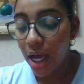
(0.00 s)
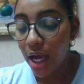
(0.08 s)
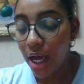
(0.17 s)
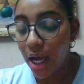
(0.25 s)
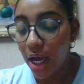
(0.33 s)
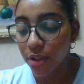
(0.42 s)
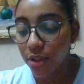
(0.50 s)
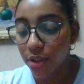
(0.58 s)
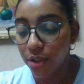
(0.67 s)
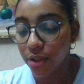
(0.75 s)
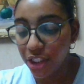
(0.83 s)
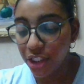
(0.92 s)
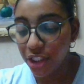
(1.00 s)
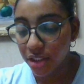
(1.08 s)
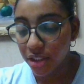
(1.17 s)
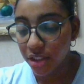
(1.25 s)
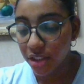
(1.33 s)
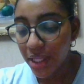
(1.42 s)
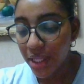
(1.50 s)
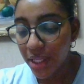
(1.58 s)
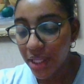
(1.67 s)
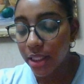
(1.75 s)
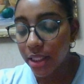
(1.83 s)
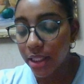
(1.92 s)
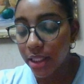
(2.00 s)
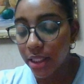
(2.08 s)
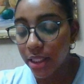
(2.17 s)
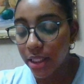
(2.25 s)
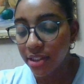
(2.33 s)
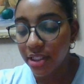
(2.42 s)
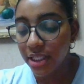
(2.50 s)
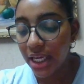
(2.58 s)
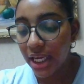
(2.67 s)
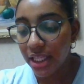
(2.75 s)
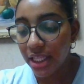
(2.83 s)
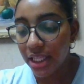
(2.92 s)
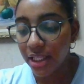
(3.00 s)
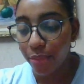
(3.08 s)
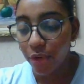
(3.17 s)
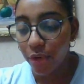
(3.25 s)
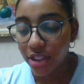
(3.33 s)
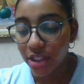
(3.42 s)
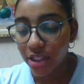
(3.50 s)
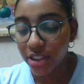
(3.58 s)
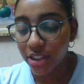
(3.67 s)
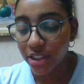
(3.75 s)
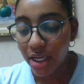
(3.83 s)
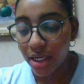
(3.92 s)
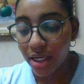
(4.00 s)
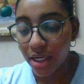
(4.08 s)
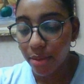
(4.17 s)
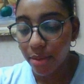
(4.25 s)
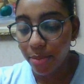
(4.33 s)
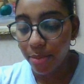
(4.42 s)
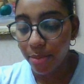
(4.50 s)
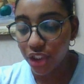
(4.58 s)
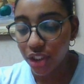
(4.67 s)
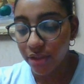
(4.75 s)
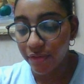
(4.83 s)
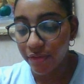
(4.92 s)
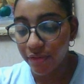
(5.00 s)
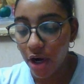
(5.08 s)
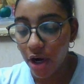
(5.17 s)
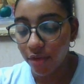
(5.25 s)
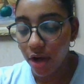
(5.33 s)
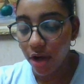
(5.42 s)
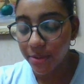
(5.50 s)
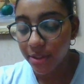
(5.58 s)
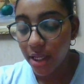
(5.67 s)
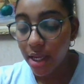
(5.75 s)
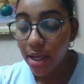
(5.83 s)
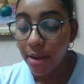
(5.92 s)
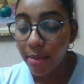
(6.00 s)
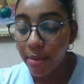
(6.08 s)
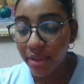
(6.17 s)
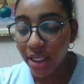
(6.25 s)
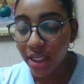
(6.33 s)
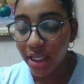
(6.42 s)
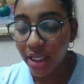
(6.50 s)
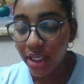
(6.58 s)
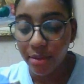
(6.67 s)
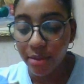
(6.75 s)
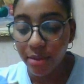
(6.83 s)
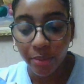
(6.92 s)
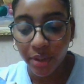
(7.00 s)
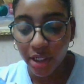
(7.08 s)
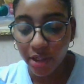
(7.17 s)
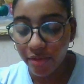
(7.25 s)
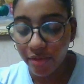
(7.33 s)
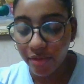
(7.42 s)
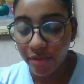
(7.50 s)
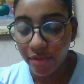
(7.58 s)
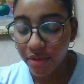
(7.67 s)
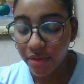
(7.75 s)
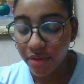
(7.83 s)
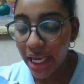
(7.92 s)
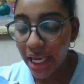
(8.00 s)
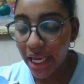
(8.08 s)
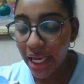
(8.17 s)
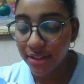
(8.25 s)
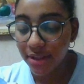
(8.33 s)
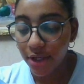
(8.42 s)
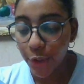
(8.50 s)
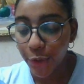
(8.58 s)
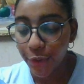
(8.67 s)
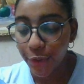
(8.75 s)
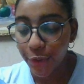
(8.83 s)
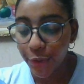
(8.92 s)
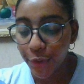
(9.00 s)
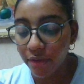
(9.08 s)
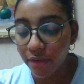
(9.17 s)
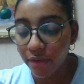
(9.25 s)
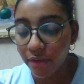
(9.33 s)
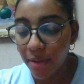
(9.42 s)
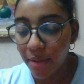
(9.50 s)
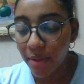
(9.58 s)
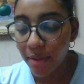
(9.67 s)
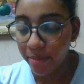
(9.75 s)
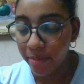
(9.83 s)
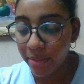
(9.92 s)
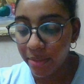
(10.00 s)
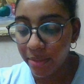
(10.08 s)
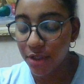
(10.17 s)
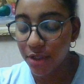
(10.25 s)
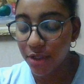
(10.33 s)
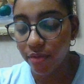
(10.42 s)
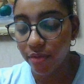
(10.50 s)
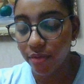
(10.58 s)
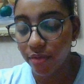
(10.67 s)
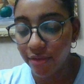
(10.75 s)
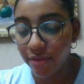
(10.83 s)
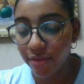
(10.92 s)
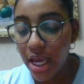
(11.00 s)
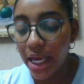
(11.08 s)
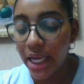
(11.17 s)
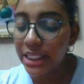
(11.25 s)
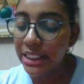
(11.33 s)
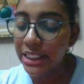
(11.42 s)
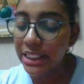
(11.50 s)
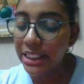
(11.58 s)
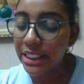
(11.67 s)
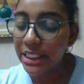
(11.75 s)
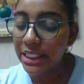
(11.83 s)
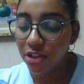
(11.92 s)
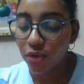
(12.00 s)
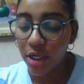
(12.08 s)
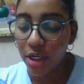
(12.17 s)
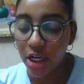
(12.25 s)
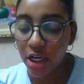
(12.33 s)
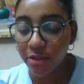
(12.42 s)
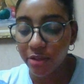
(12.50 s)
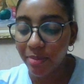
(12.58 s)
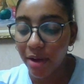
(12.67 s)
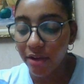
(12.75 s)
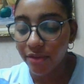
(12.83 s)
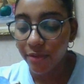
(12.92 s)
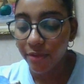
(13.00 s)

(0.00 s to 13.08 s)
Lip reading: auscultation, the letters indicate the approximate position of the heart valves. P is the pulmonary valve, A is aortic valve, M is mitral valve, and T is tricuspid valve.